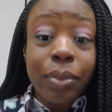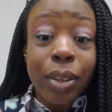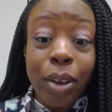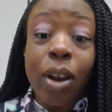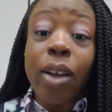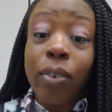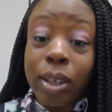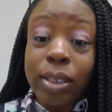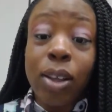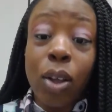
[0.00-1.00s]
You're at
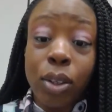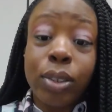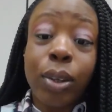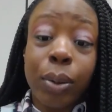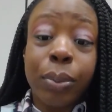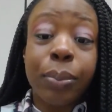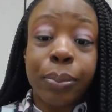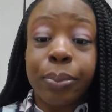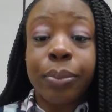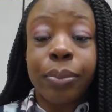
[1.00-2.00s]
risk also.
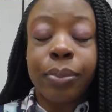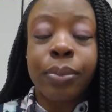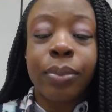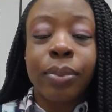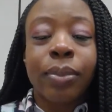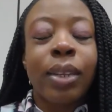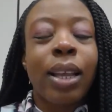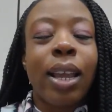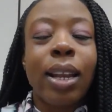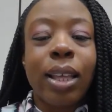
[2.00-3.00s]

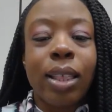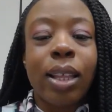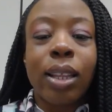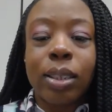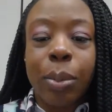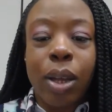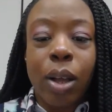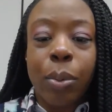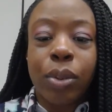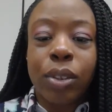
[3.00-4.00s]
And I think lesbian
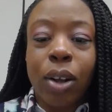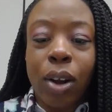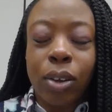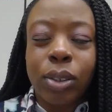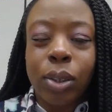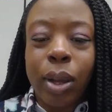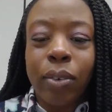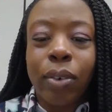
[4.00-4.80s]
couples are also at